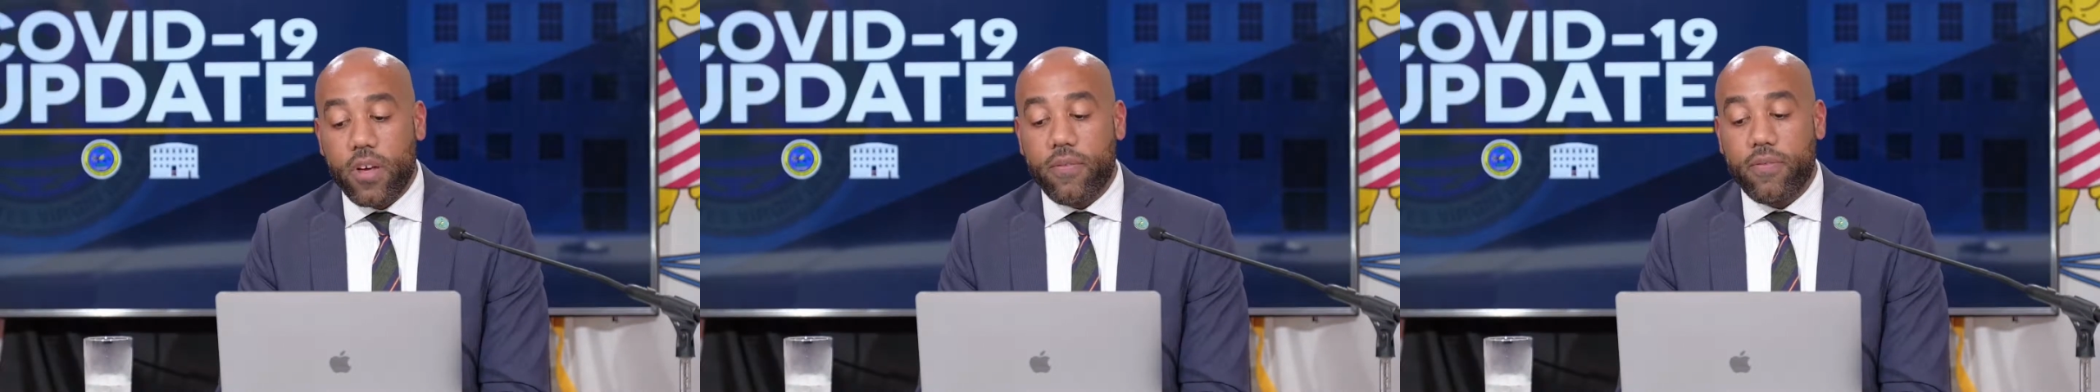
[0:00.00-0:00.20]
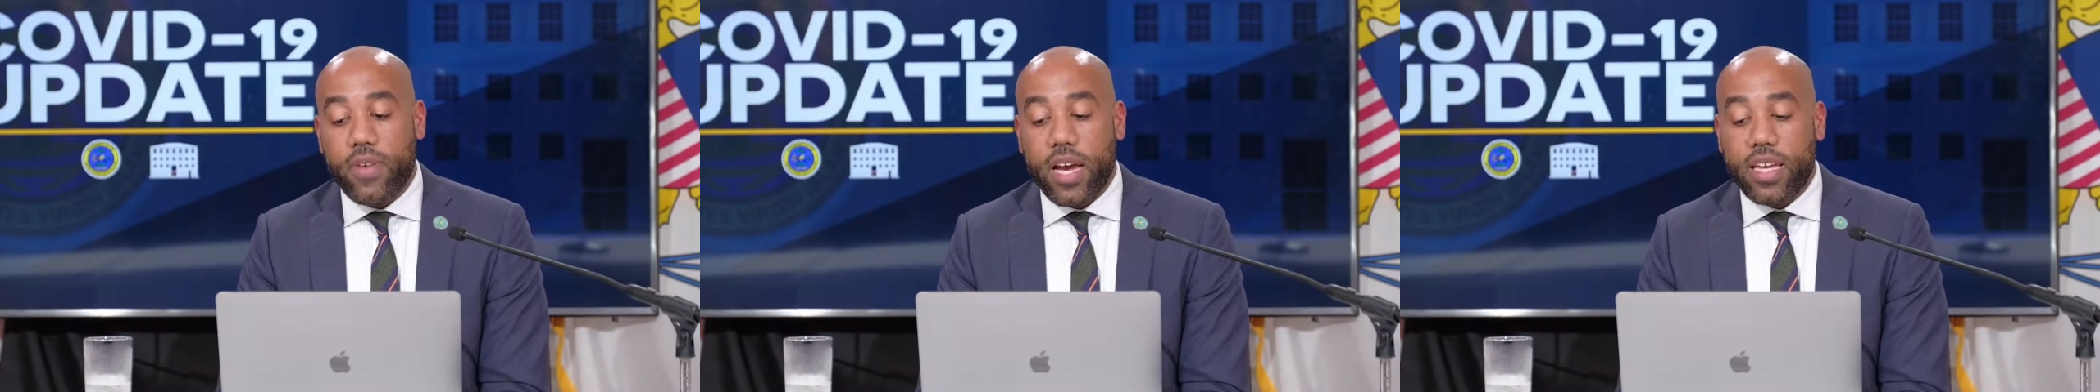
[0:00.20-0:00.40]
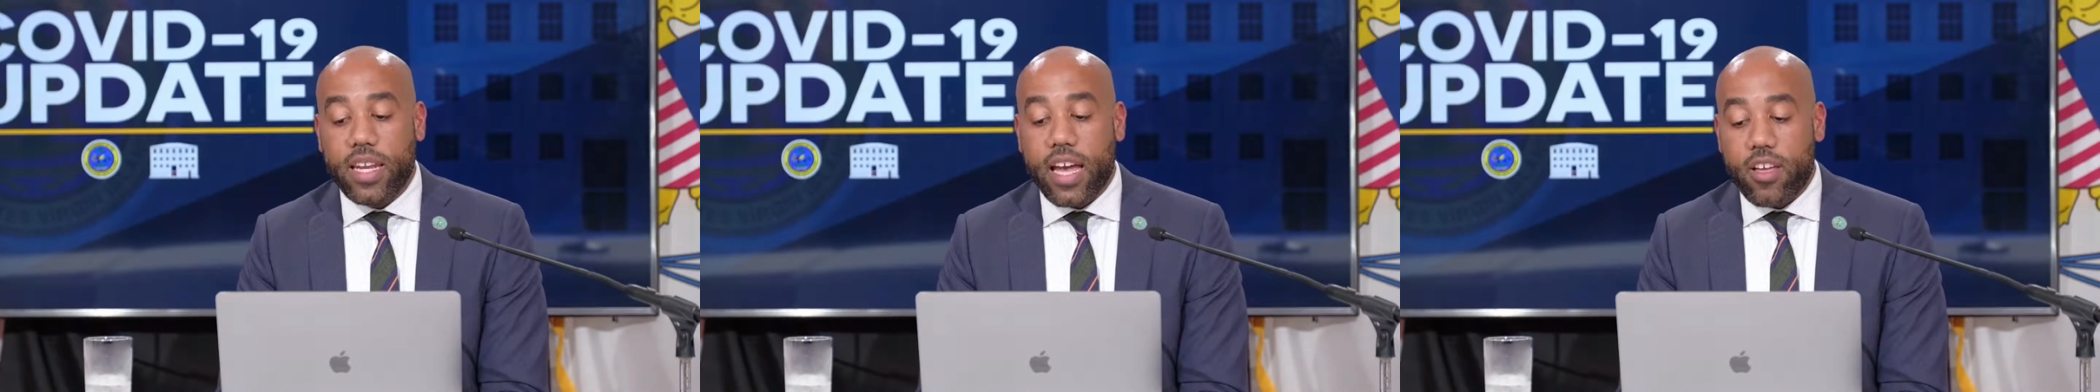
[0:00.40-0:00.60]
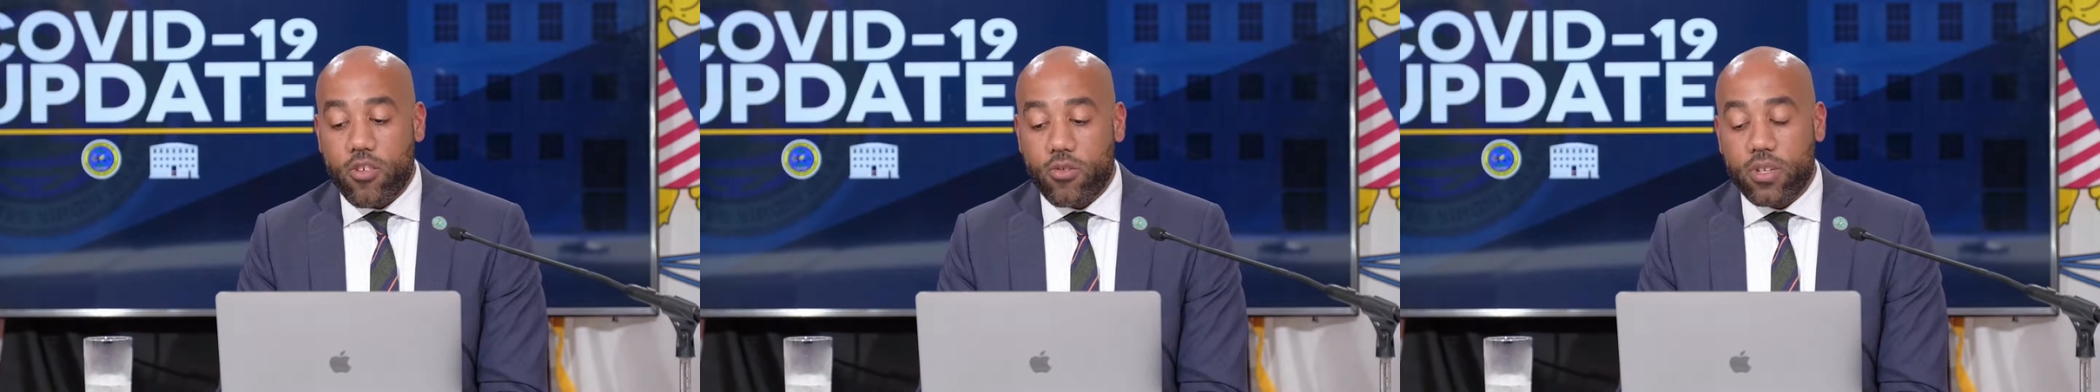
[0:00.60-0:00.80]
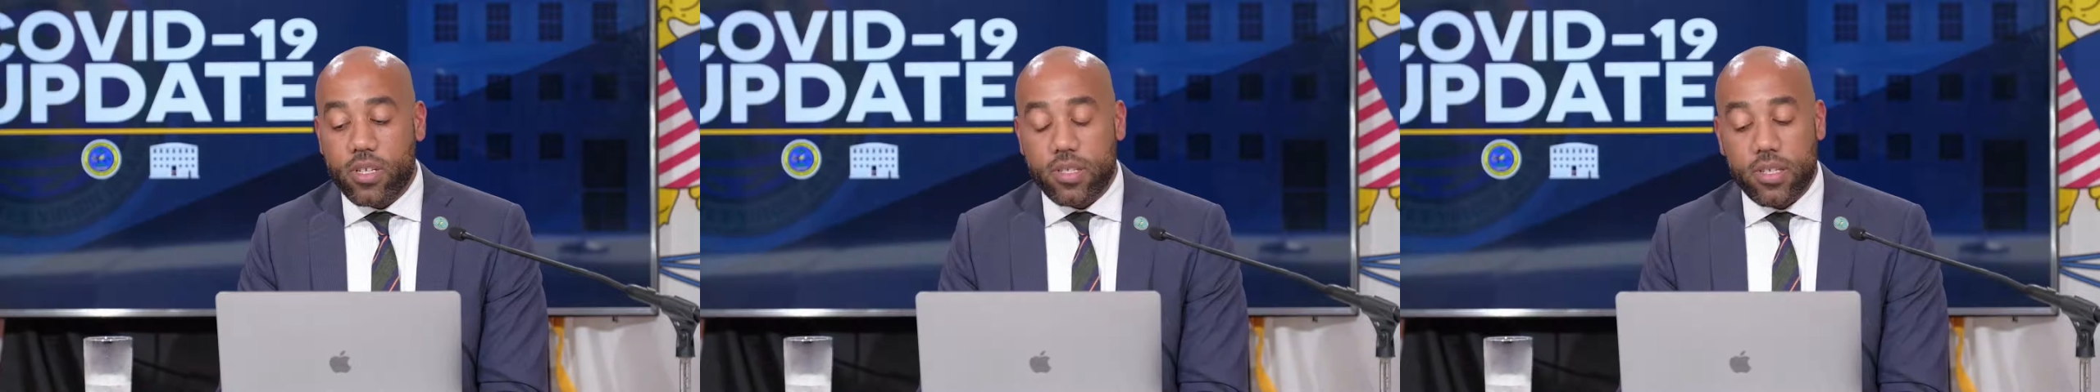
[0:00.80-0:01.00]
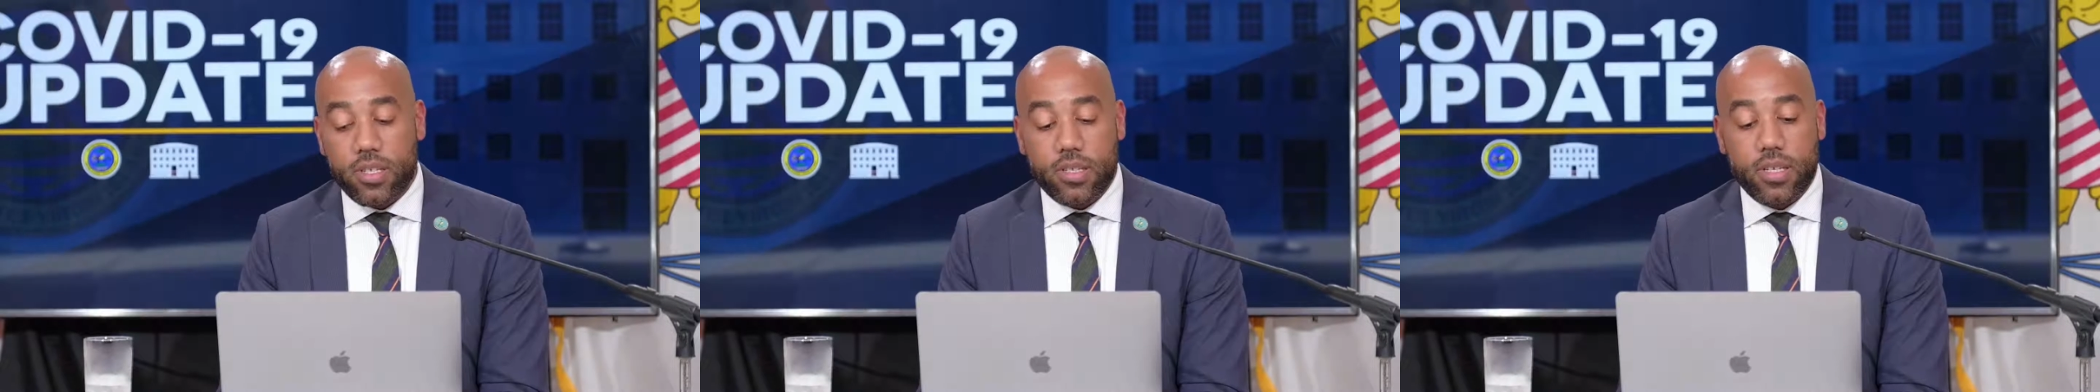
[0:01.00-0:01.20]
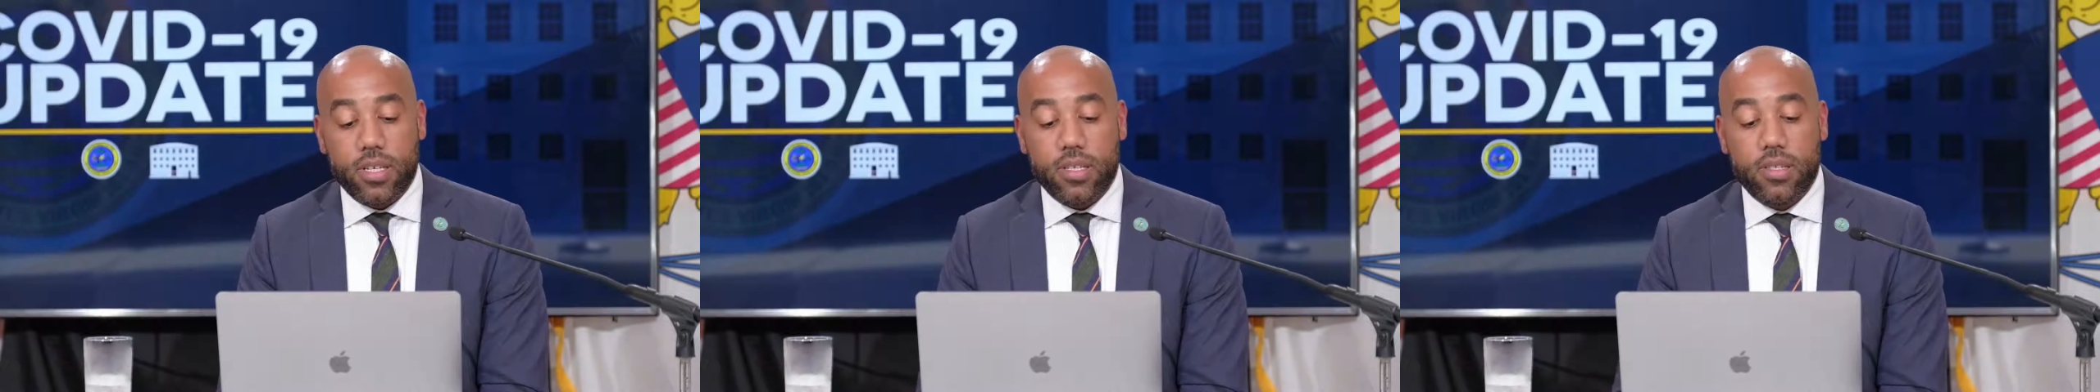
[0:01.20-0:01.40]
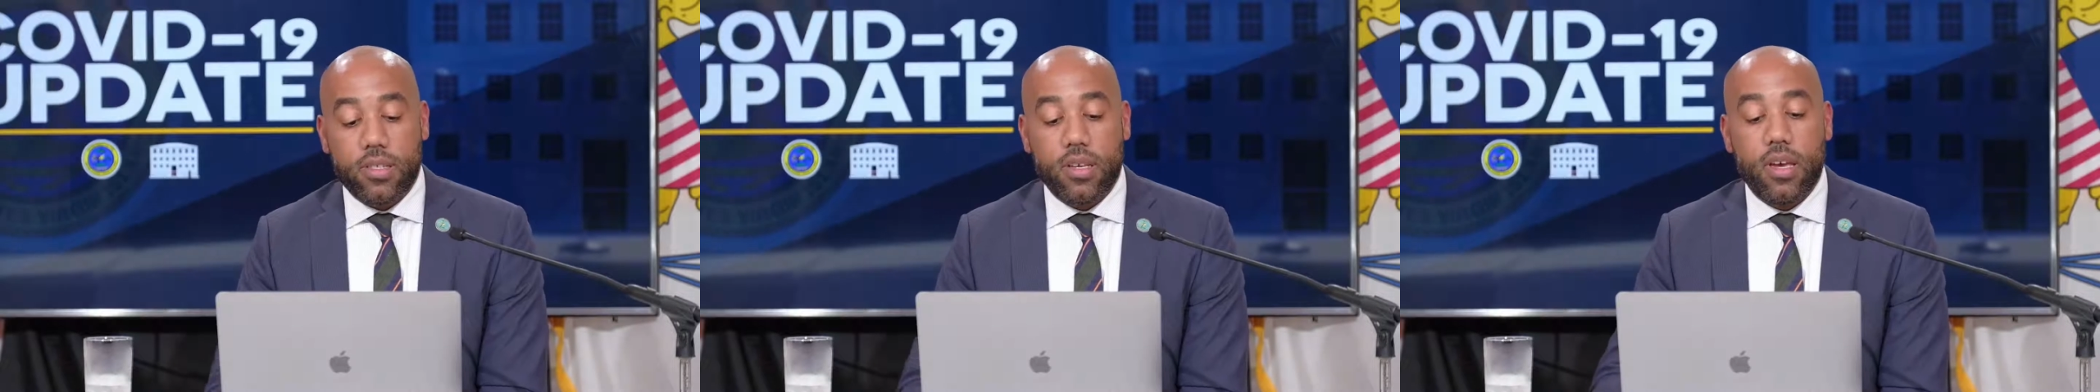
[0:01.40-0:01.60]
financial
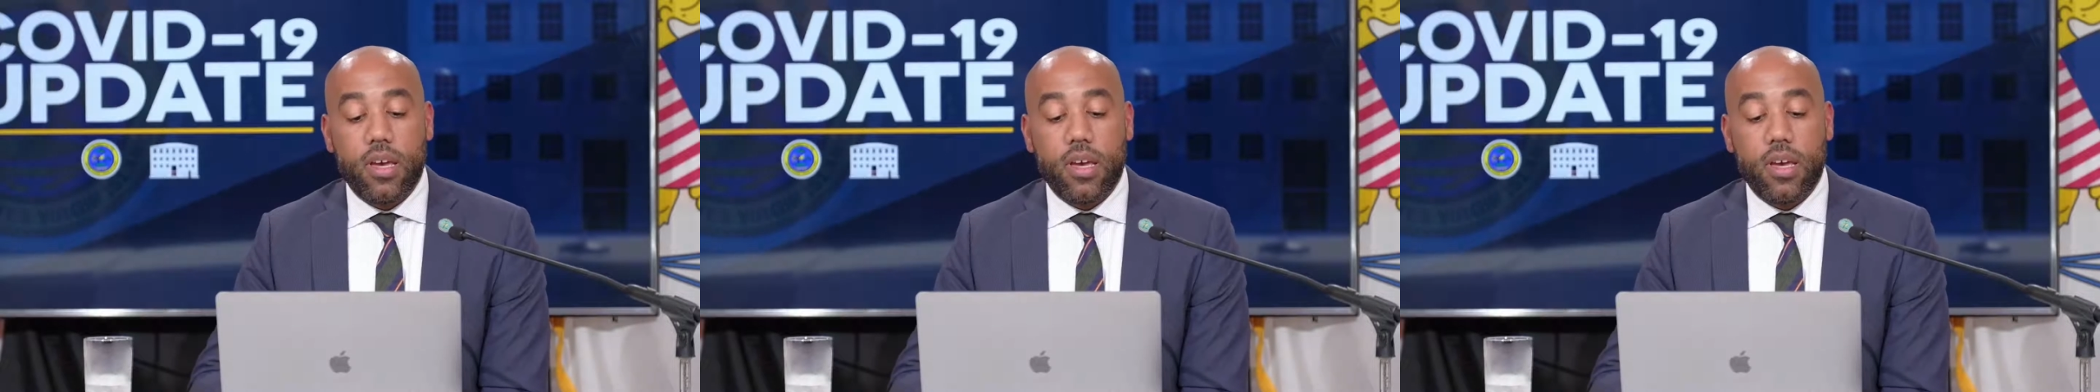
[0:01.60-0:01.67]
assistance